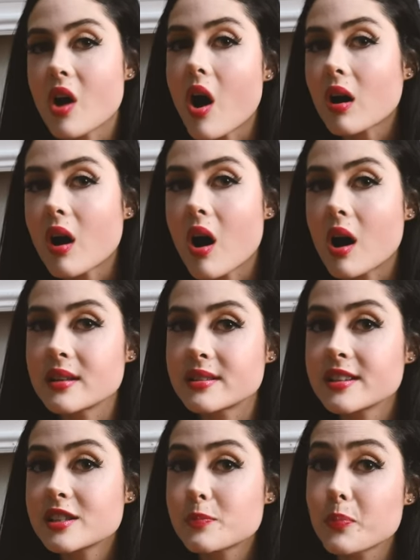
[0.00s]
not
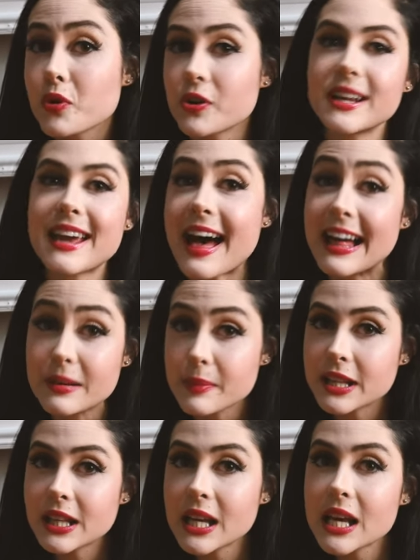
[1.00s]
causes, pretty
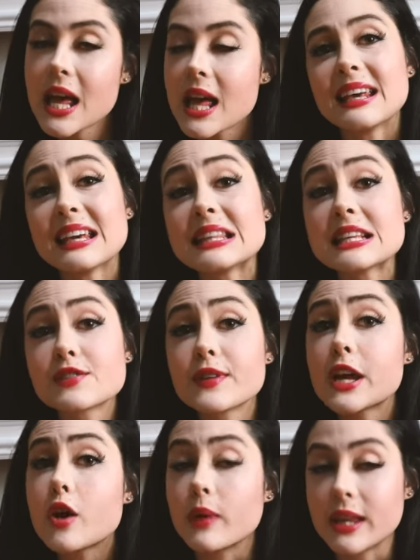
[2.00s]
adamantly in this
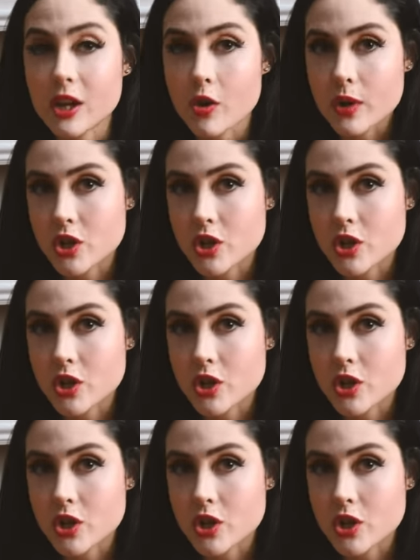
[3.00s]
video here,